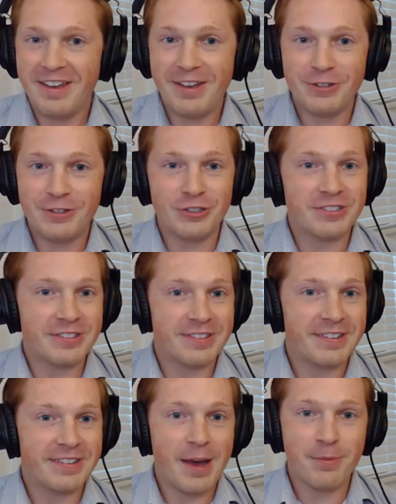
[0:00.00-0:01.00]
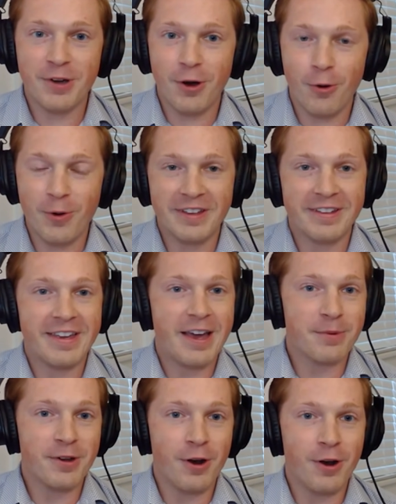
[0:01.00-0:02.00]
It's just kept going and
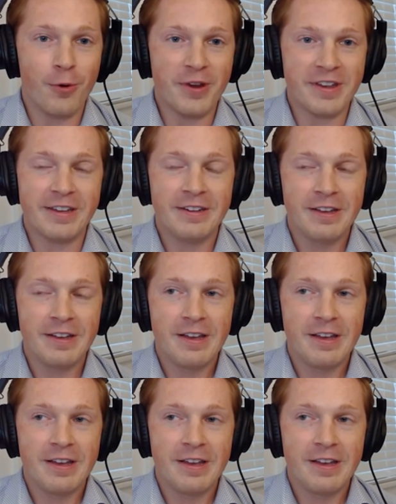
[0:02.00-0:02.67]
kept going, and